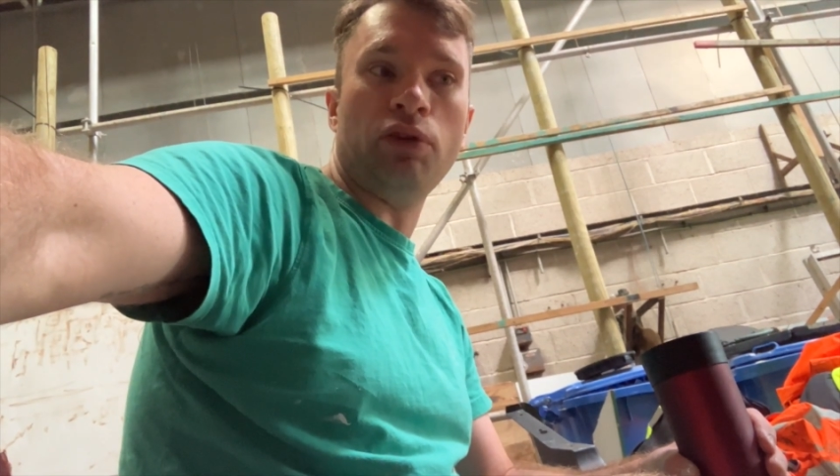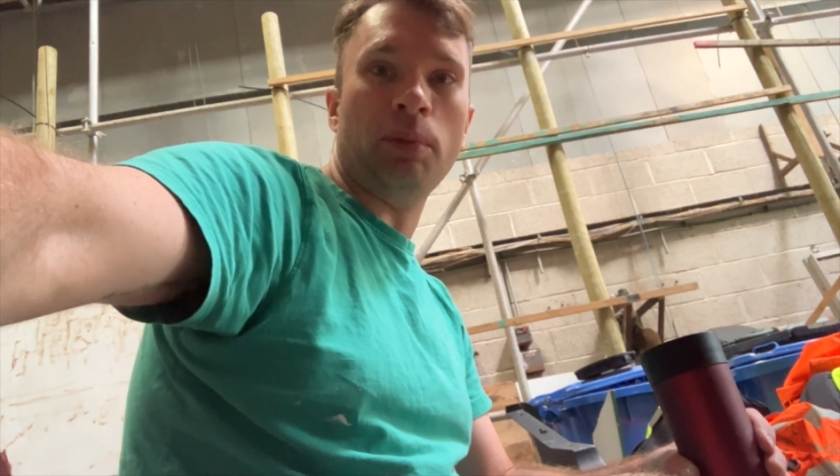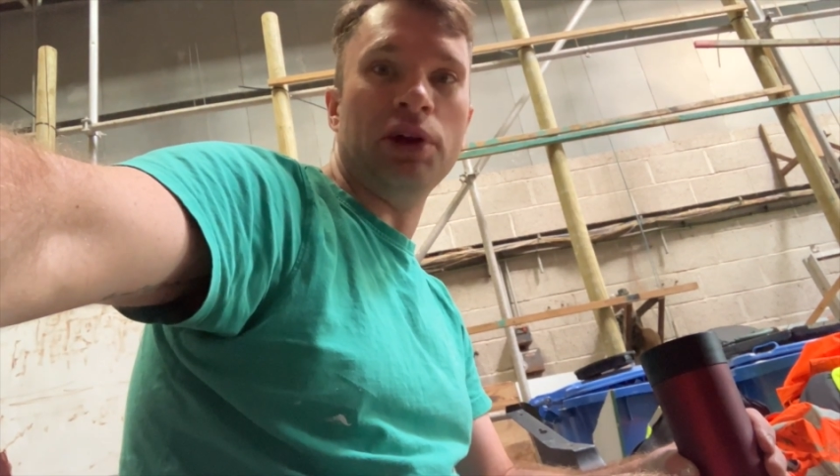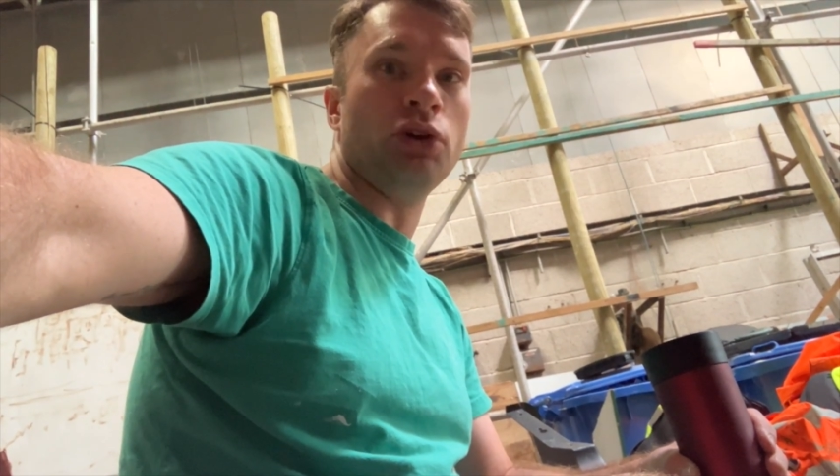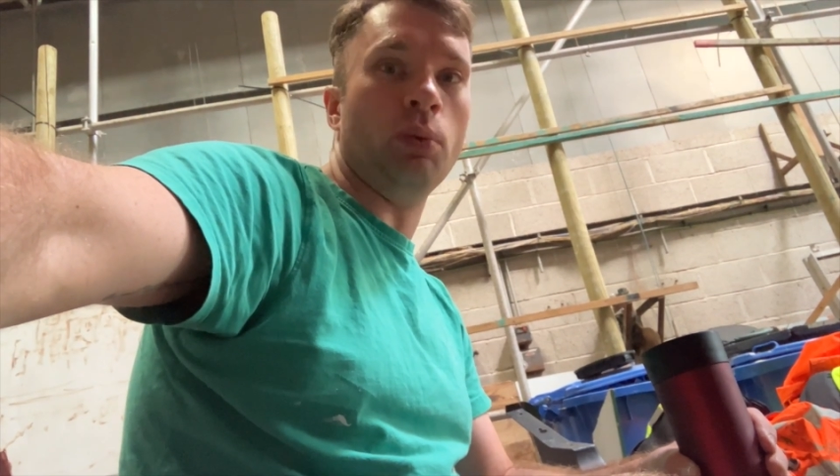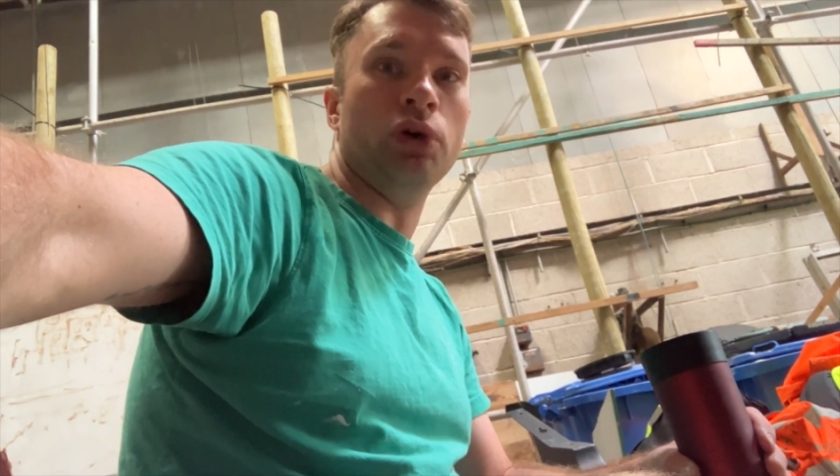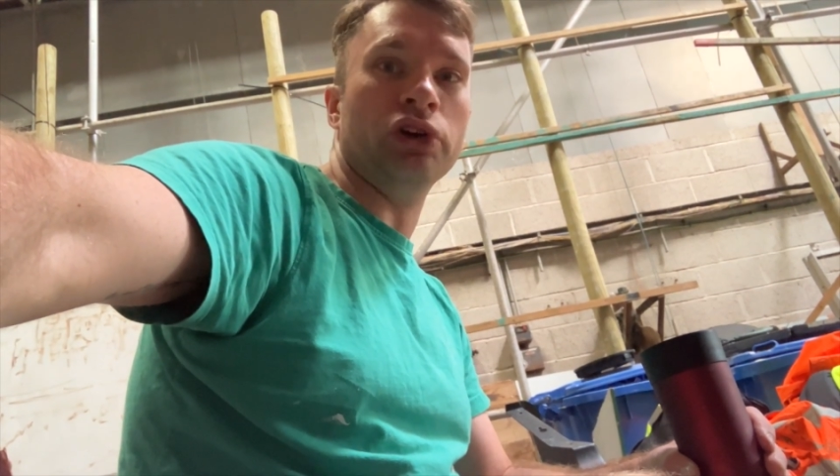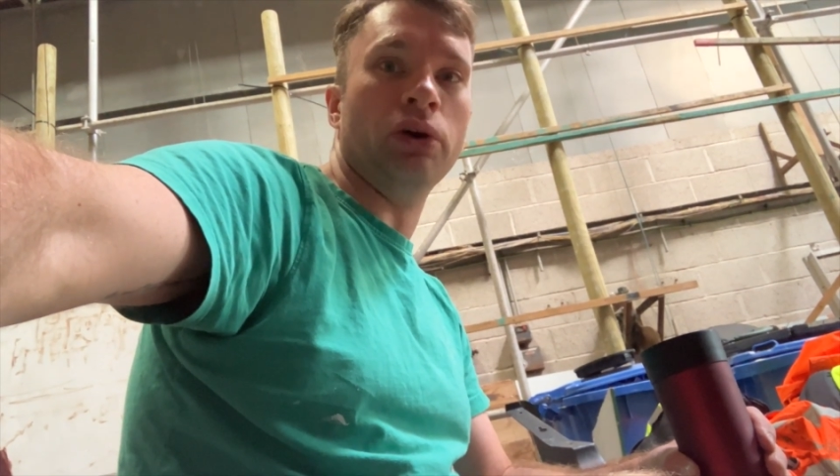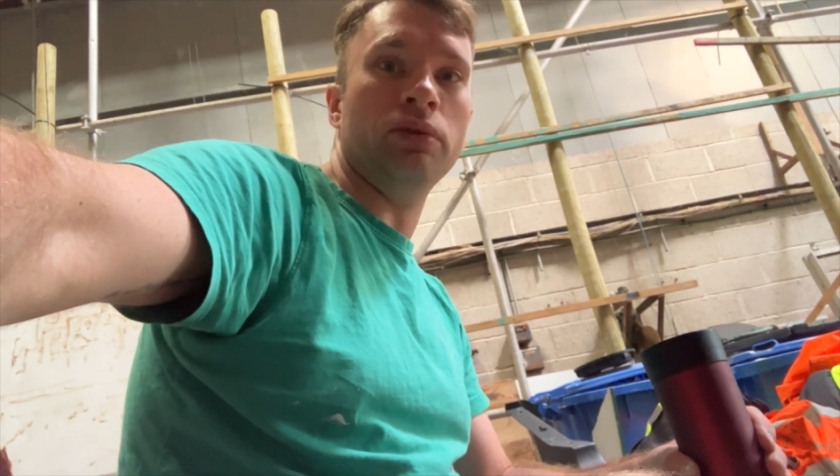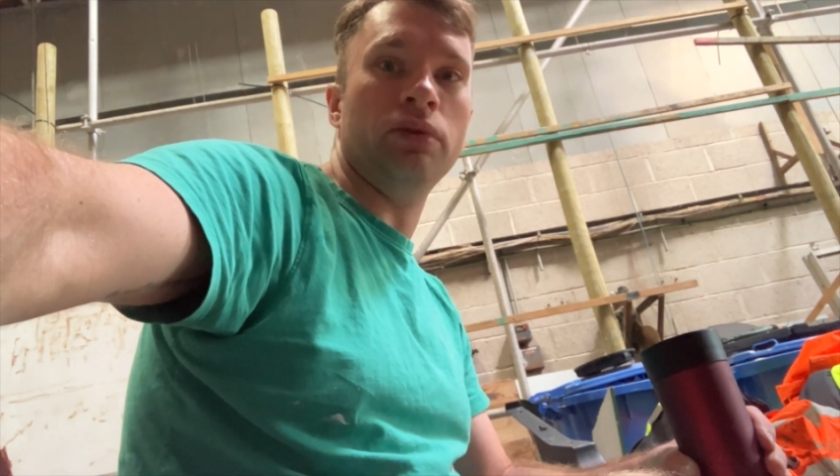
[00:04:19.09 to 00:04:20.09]
got my stopwatch
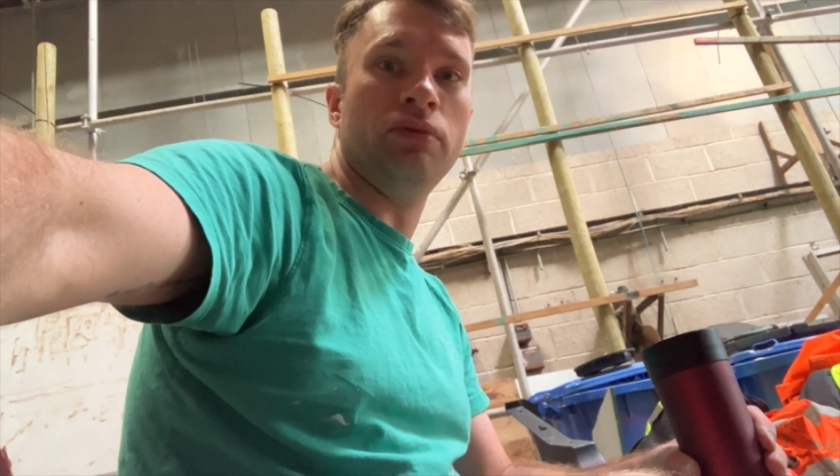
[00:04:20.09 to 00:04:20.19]
on